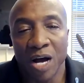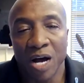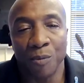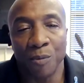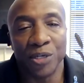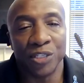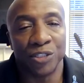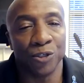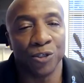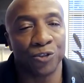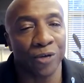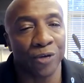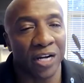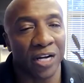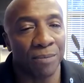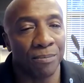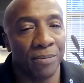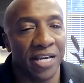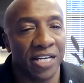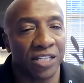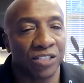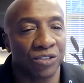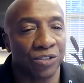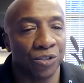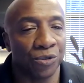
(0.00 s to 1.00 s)
We do try to
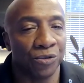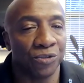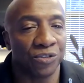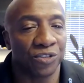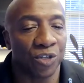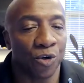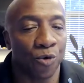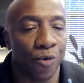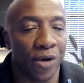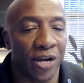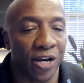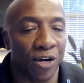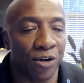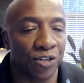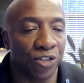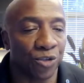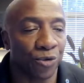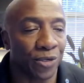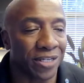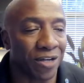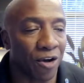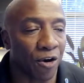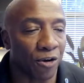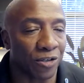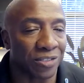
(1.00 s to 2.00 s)
make students aware
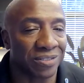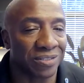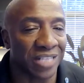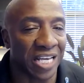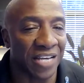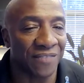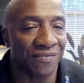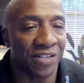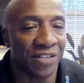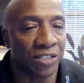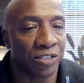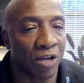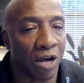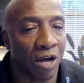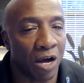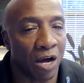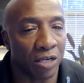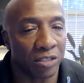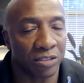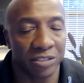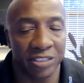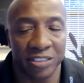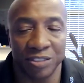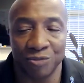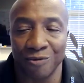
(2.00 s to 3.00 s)
during our safety
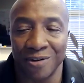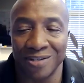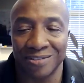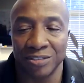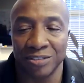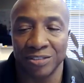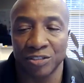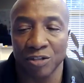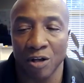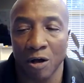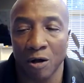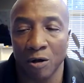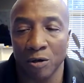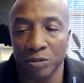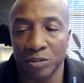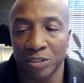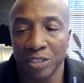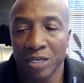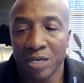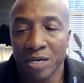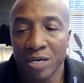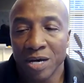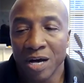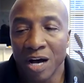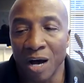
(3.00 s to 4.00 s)
talks in residence halls
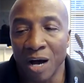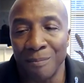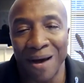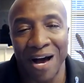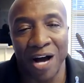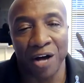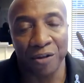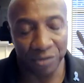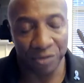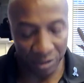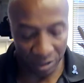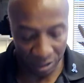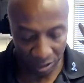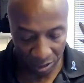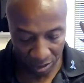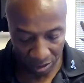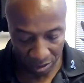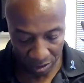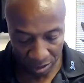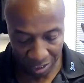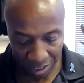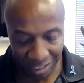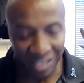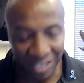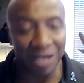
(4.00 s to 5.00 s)
about
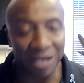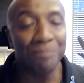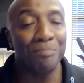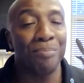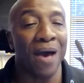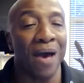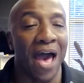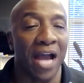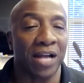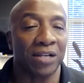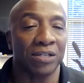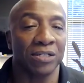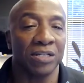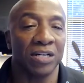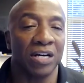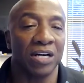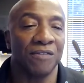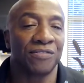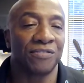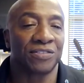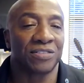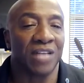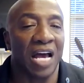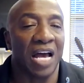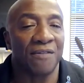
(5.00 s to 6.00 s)
the impact
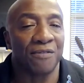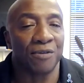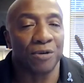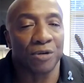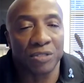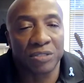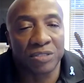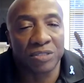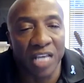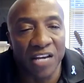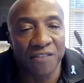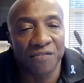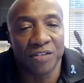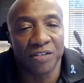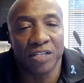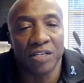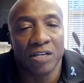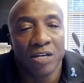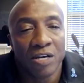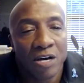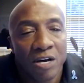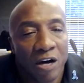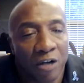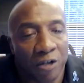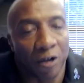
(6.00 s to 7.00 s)
of cyber safety
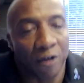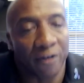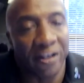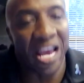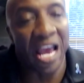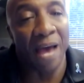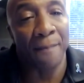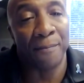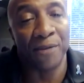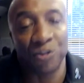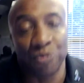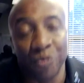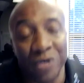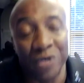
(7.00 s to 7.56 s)
on our campus.